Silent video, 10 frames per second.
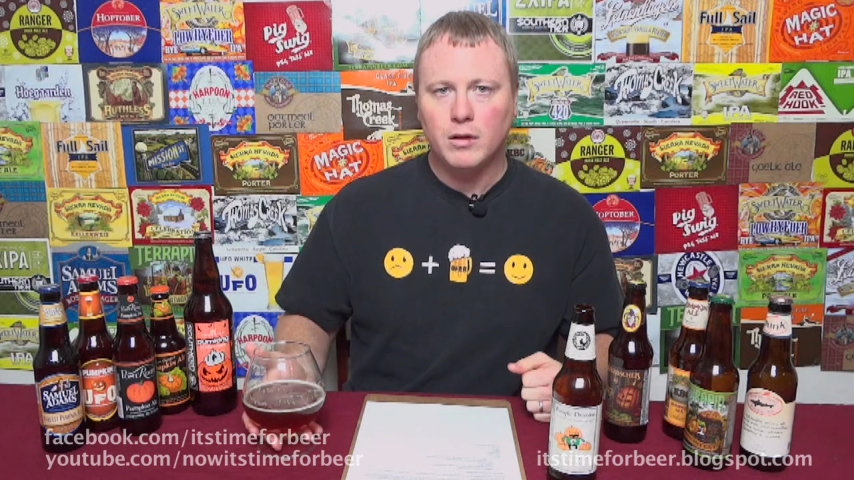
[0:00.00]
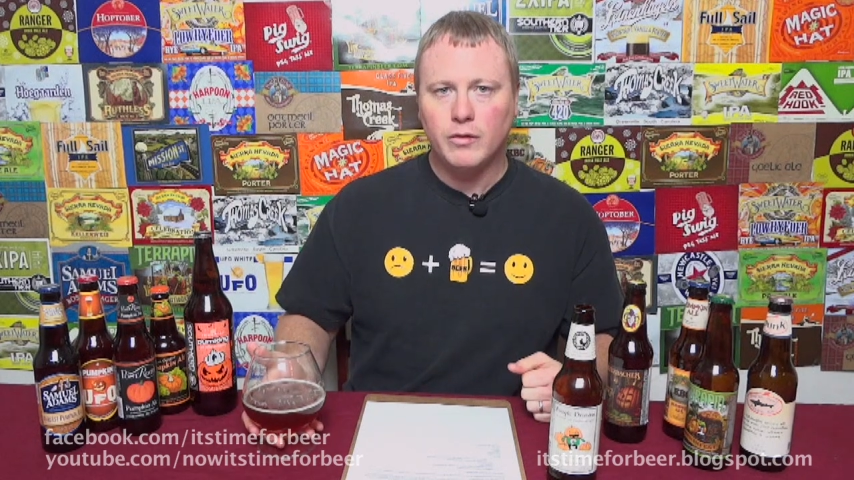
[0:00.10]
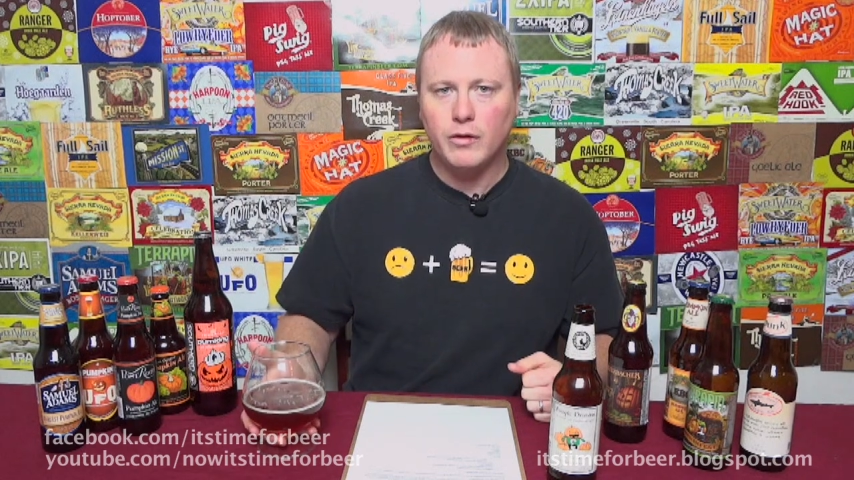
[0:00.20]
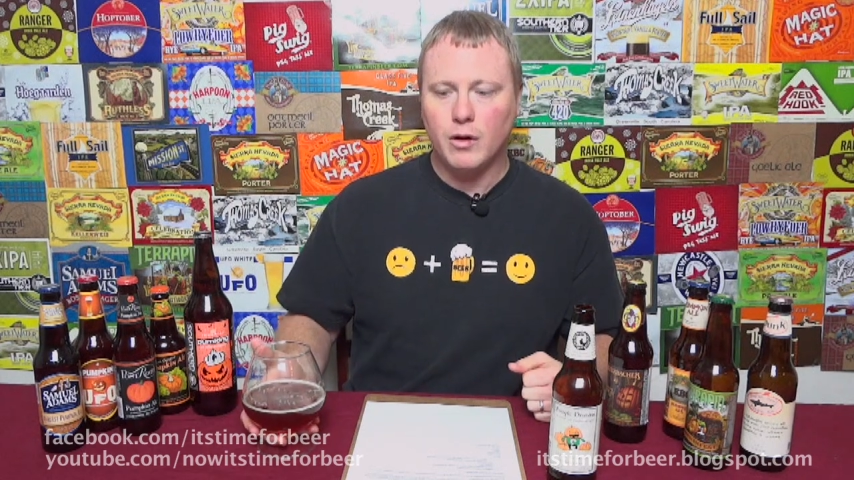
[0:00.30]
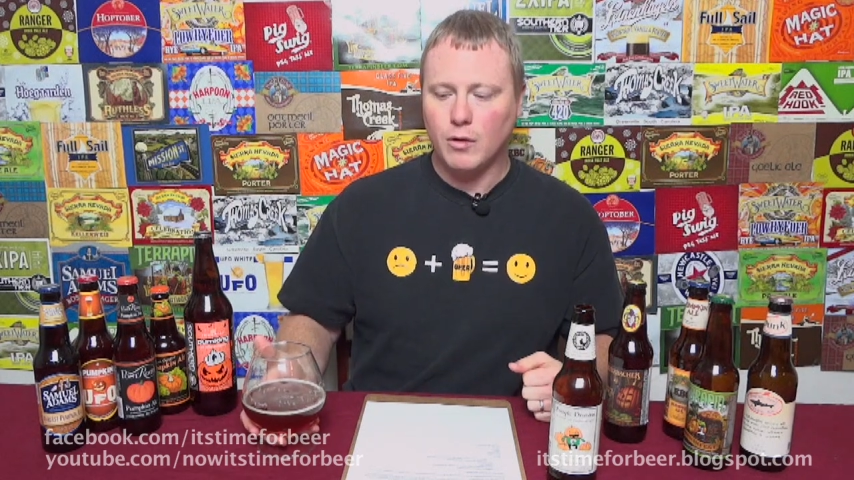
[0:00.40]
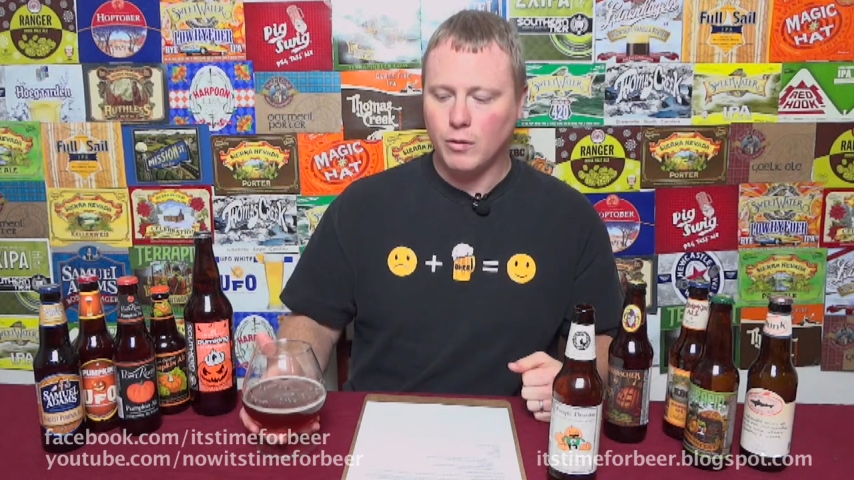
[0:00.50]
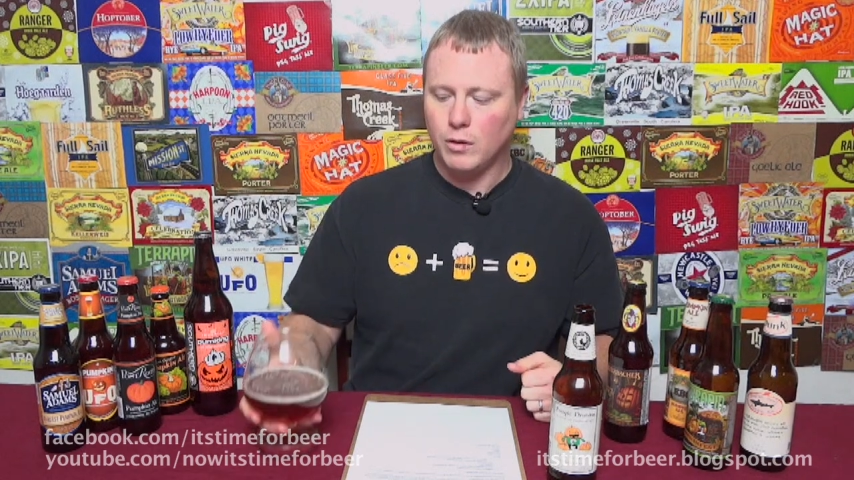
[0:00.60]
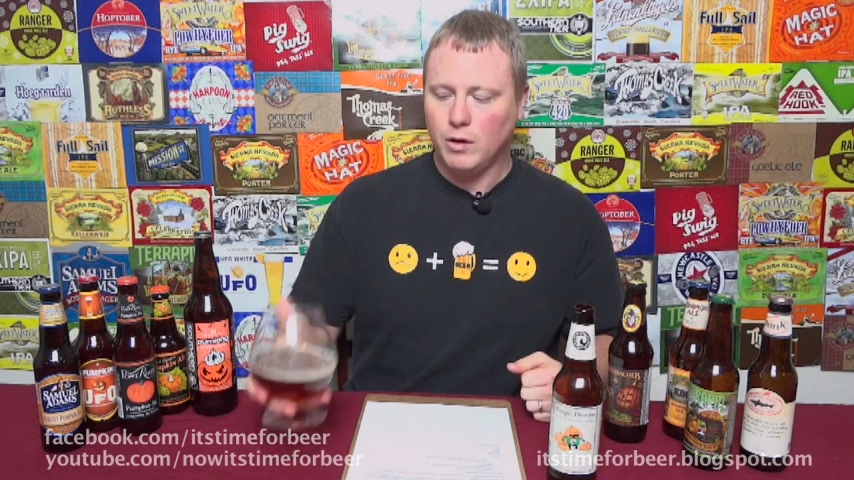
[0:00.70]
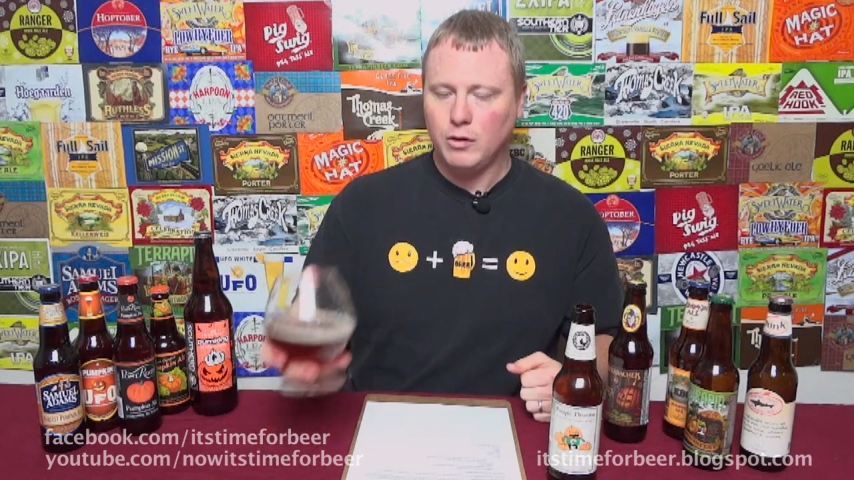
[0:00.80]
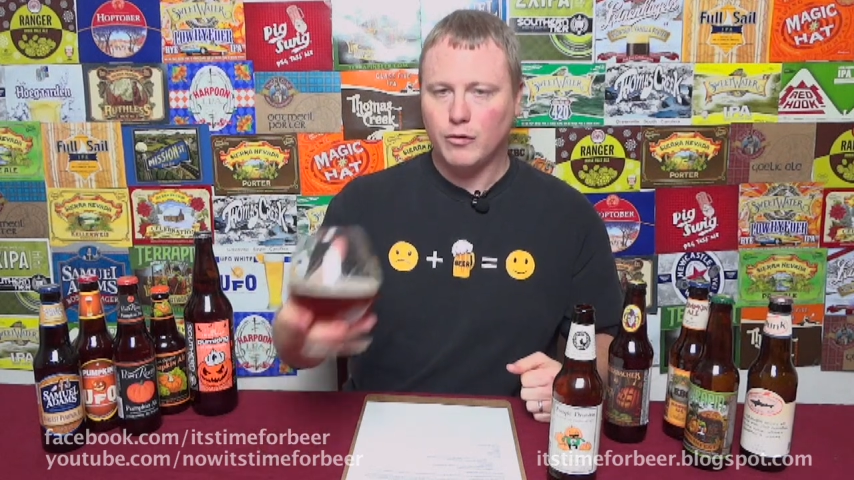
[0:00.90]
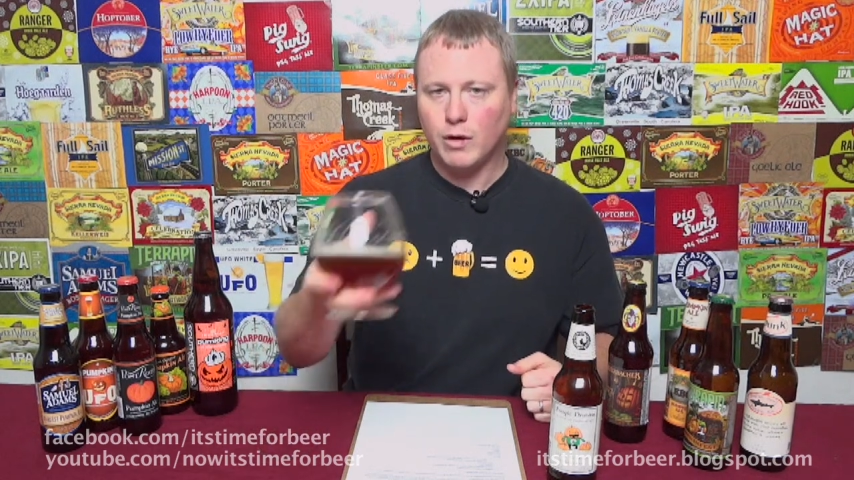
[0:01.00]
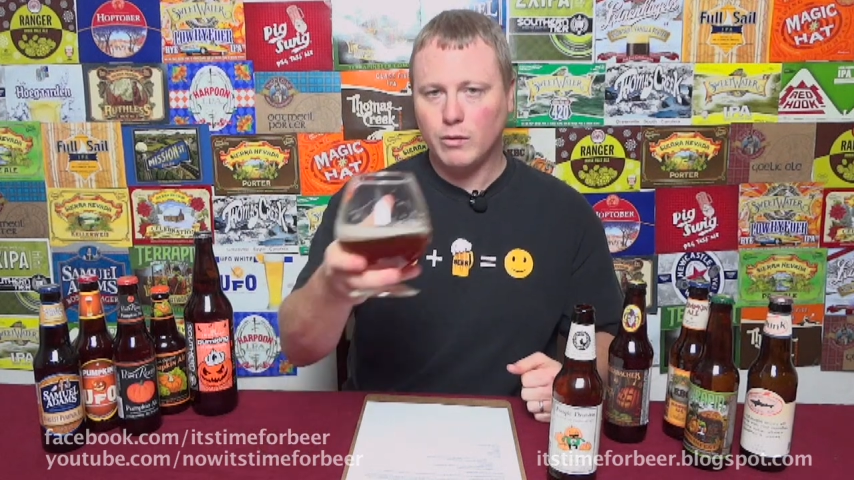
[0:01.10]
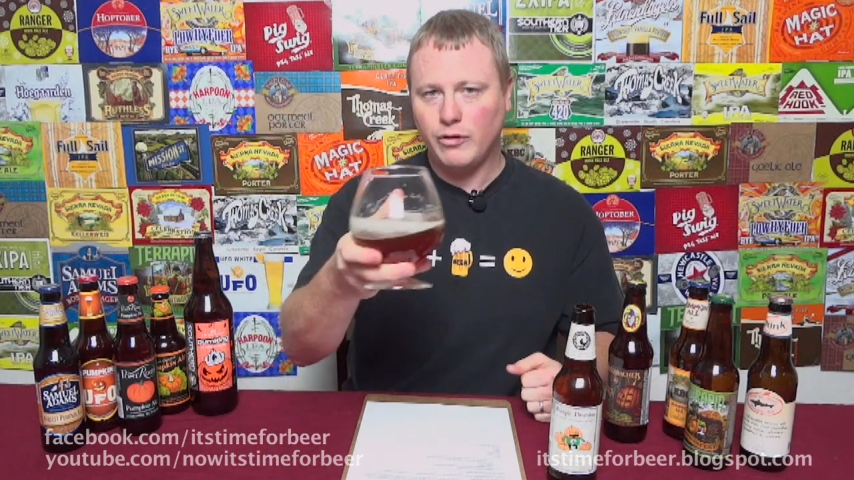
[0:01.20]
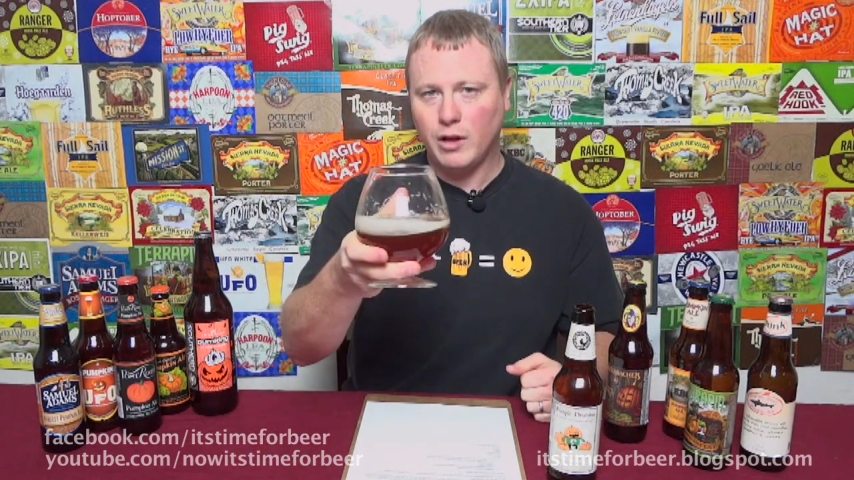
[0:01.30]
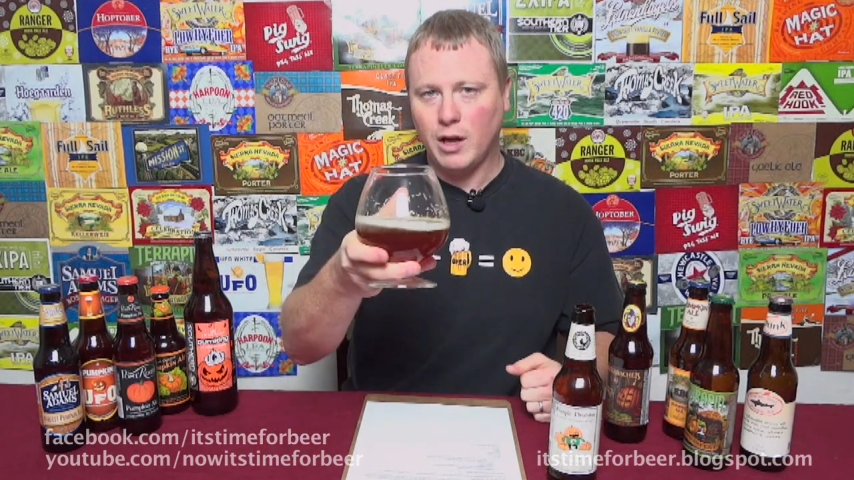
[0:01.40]
So drink
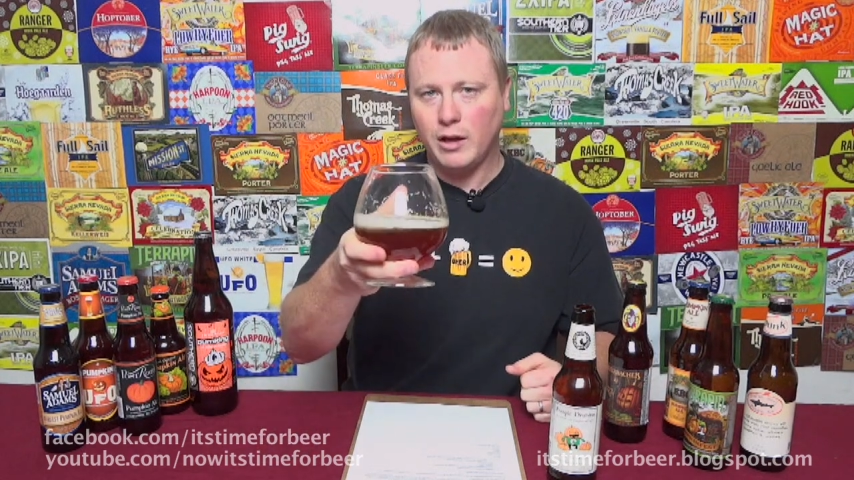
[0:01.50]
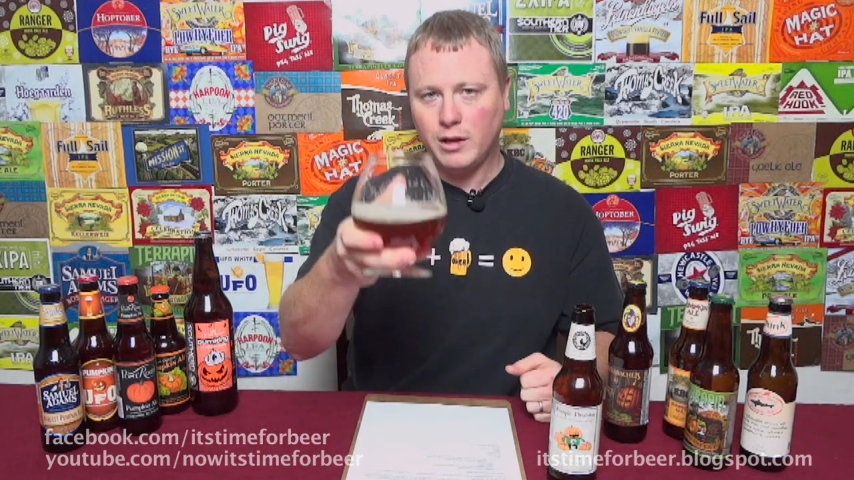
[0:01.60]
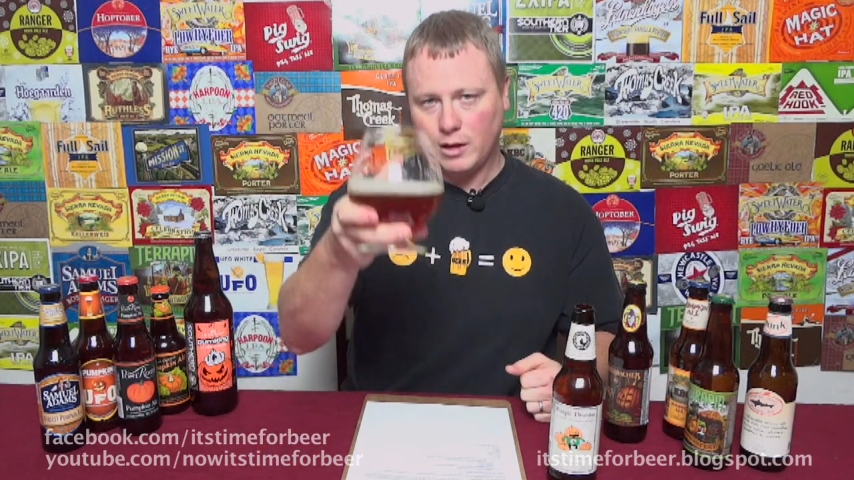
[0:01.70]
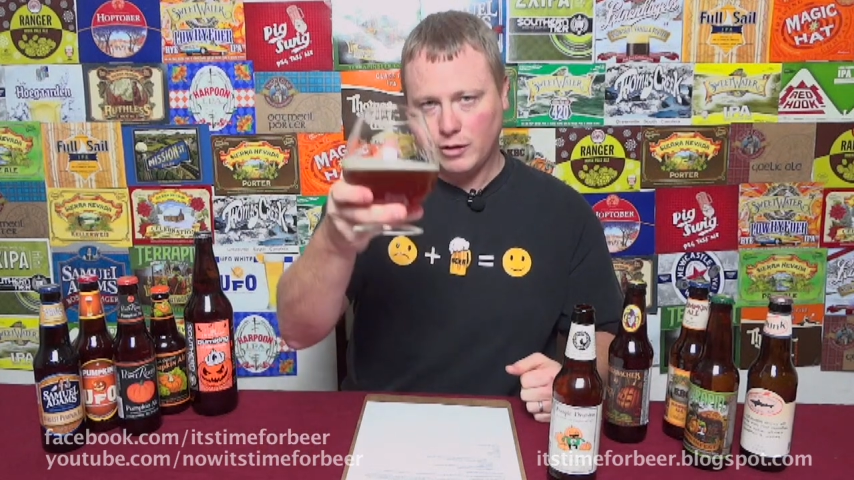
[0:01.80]
what you like,